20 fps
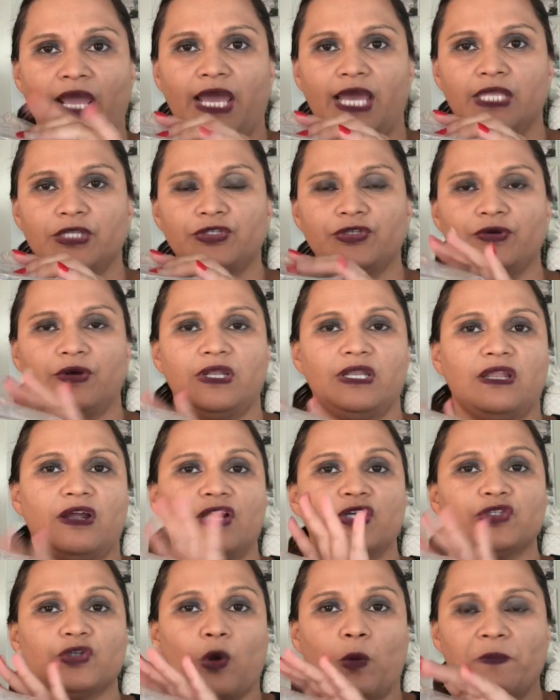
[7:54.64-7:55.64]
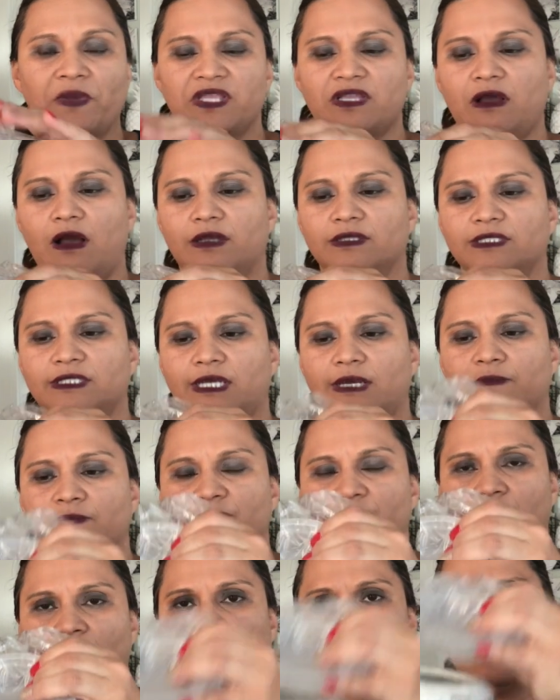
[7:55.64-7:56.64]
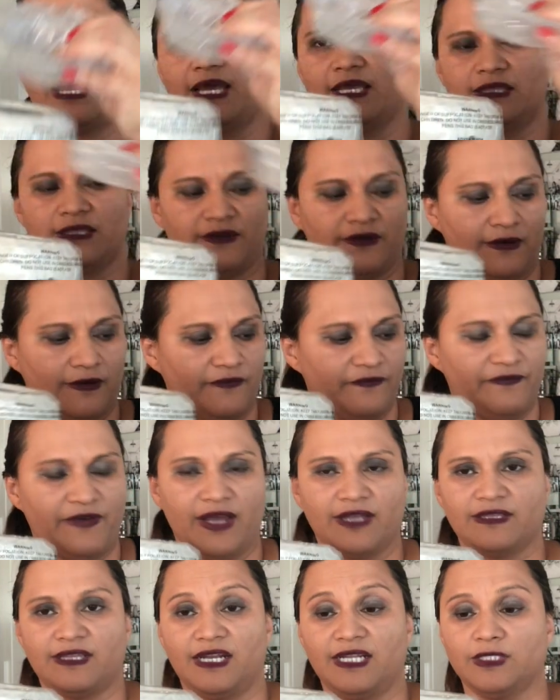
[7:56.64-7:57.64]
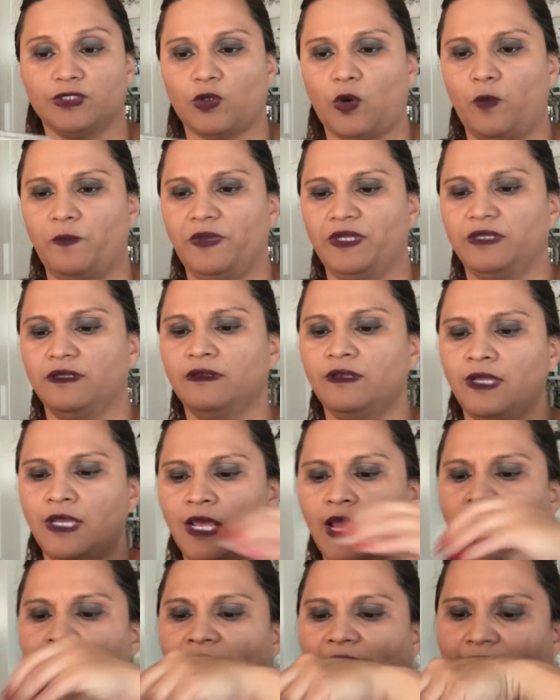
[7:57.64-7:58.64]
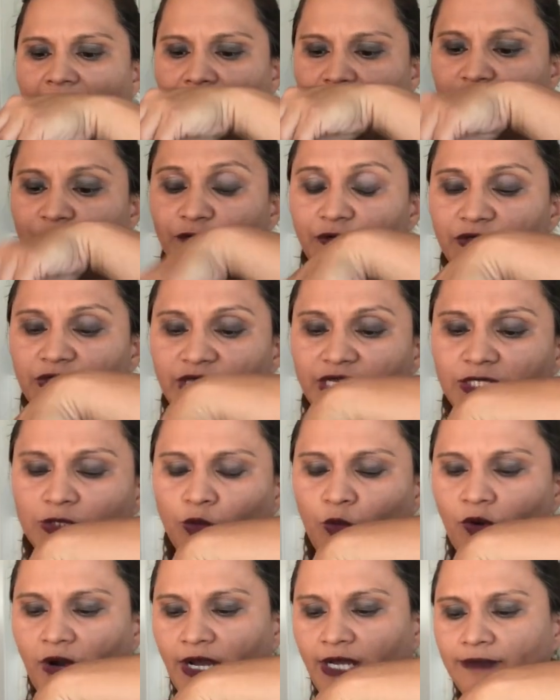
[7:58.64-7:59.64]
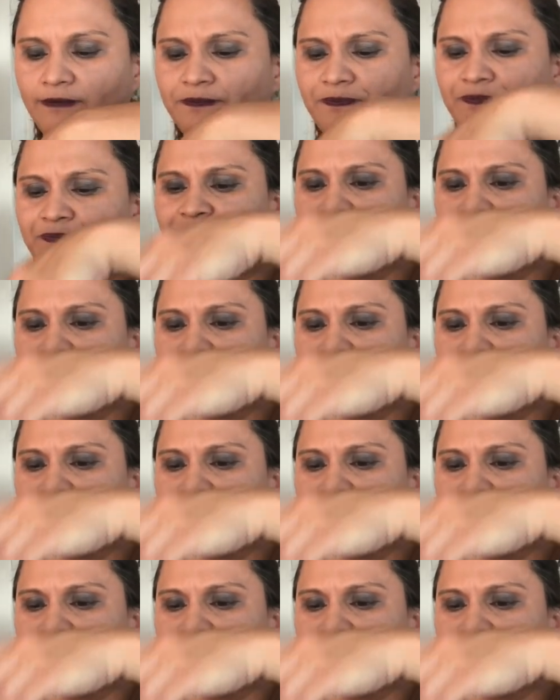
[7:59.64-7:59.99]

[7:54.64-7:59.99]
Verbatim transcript: into a large open concept. So I like the fact that it's open. And for this one,